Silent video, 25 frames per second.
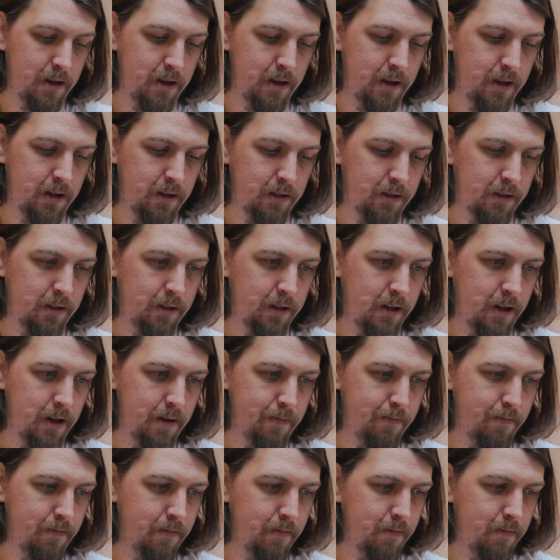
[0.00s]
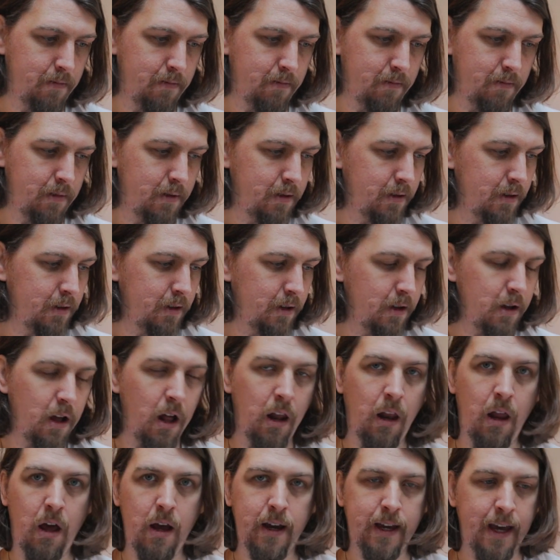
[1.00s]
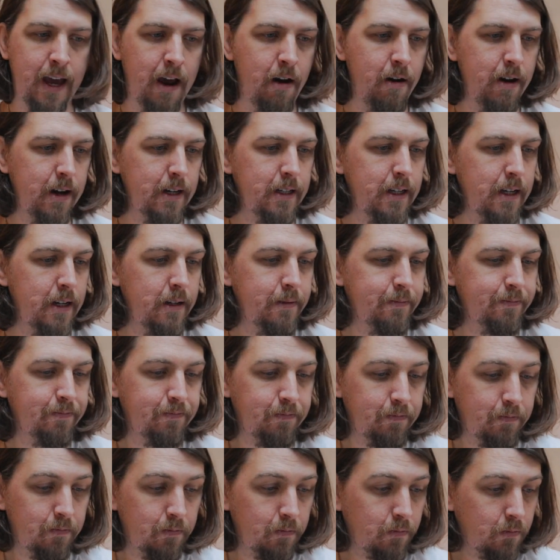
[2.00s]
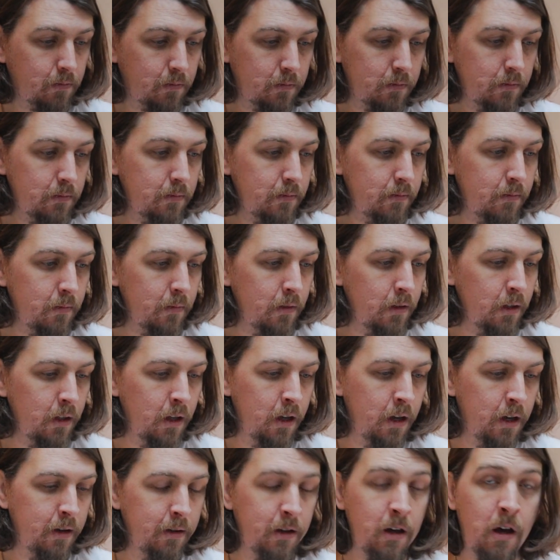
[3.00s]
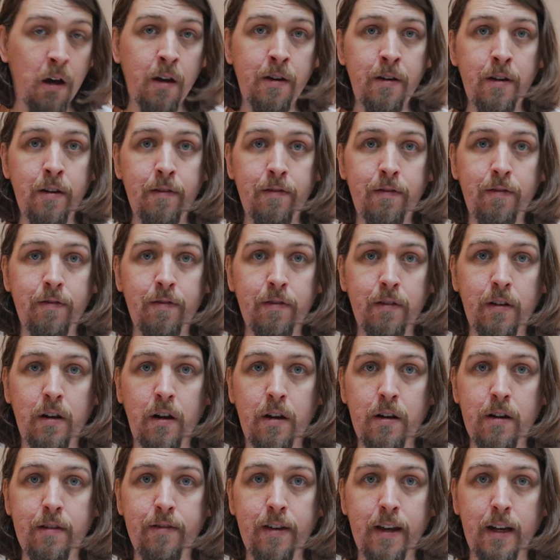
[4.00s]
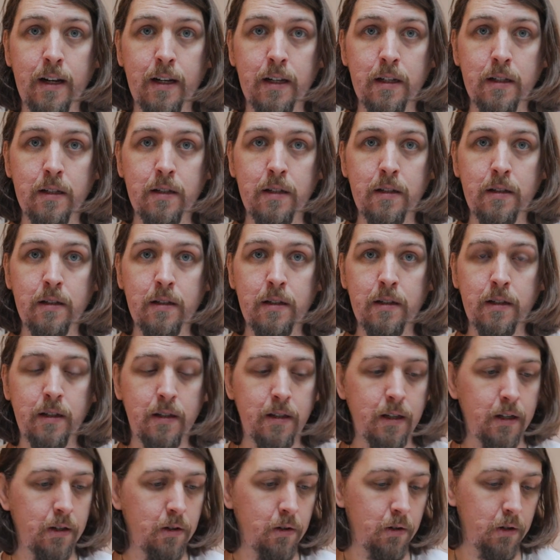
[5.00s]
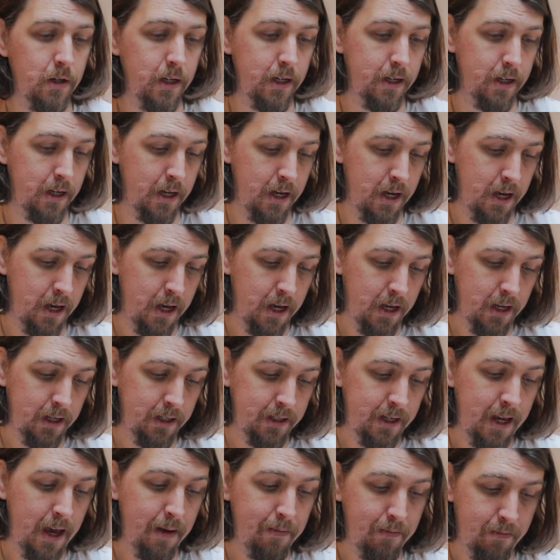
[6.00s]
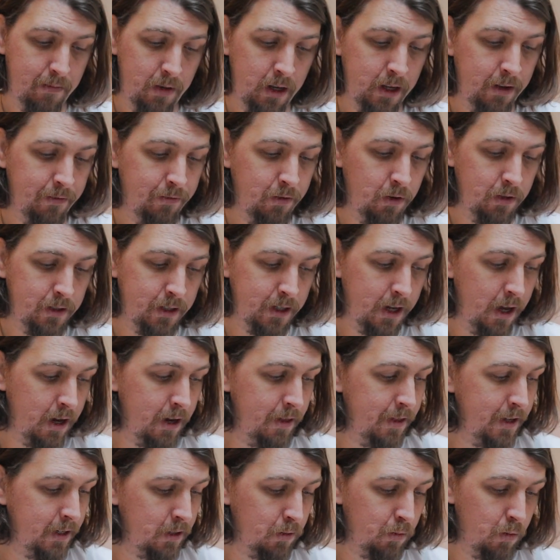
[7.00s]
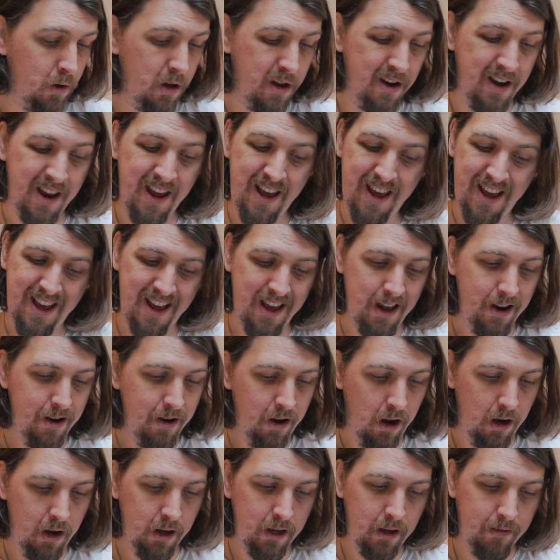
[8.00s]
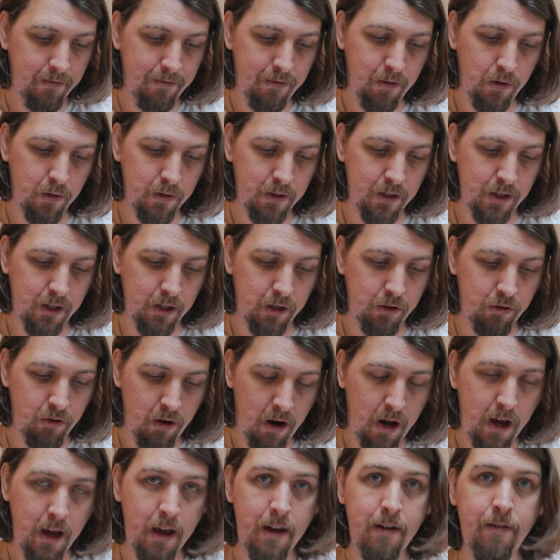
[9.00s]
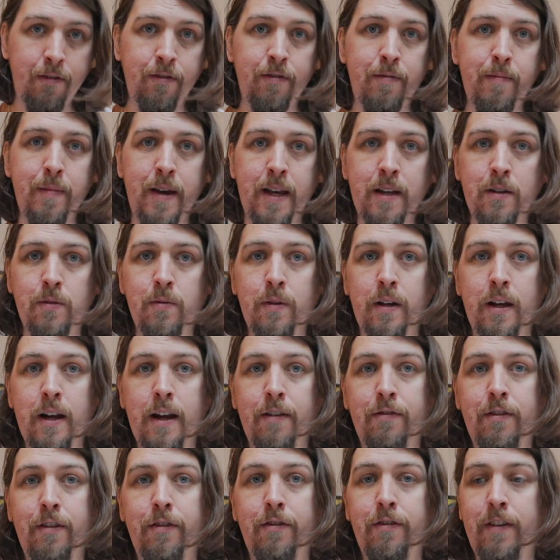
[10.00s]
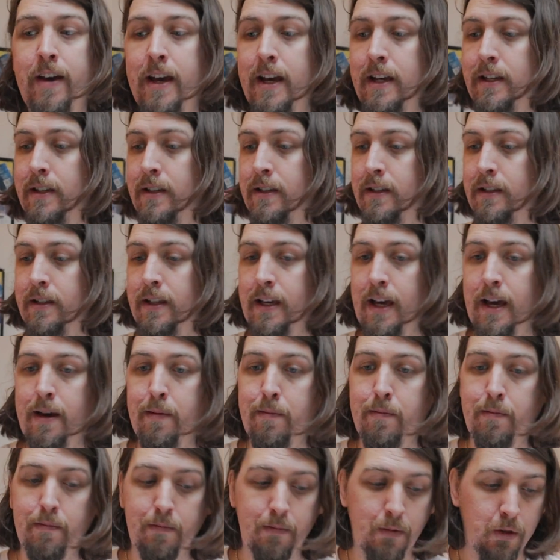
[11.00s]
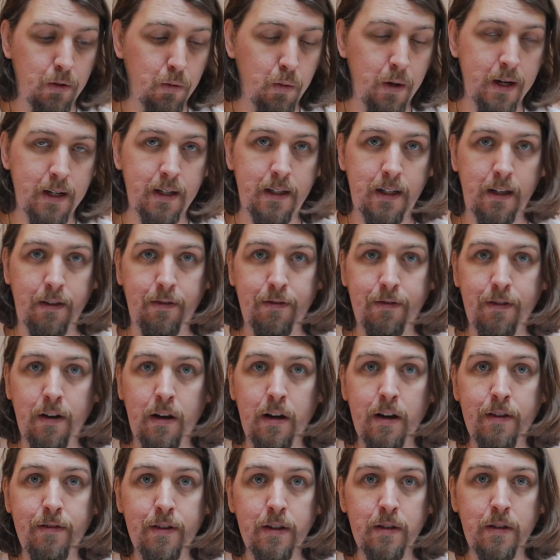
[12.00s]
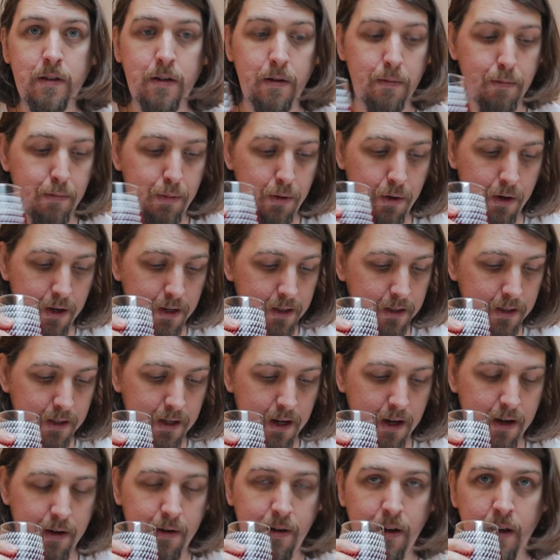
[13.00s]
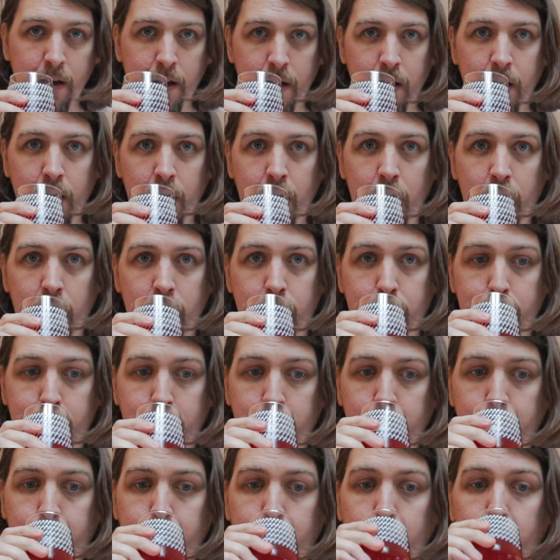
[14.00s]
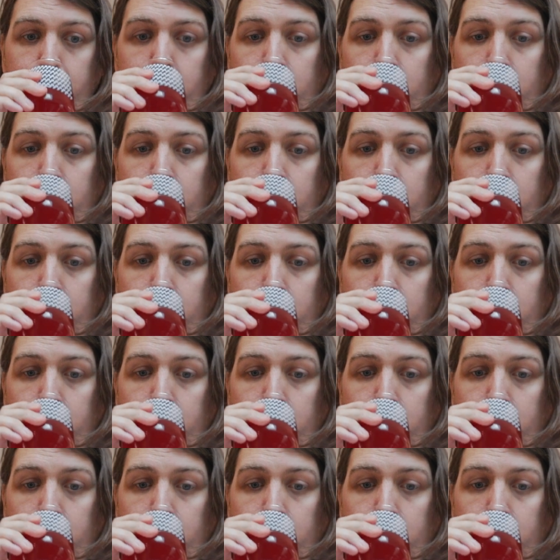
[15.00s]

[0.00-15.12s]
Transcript: It's a lot of character. Garden of England, as they call it. So yeah, looking forward to going on this one. Not looking forward to the drive. Means we're going to have to face the M25 at some point. So horrible.